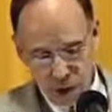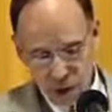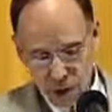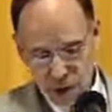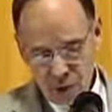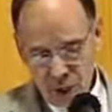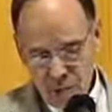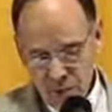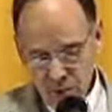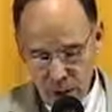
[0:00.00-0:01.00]
at Genesis
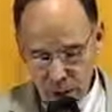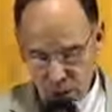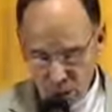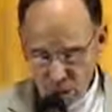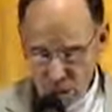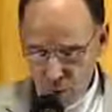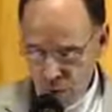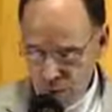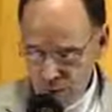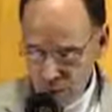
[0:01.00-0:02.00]
chapter 1 and notice what
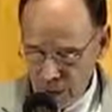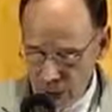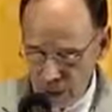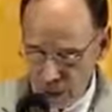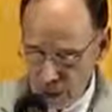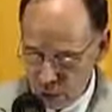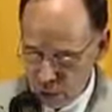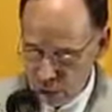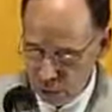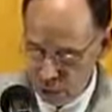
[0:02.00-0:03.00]
we can pull out of these
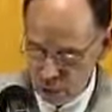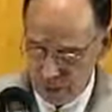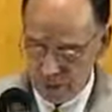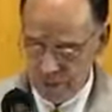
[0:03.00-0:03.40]
scriptures.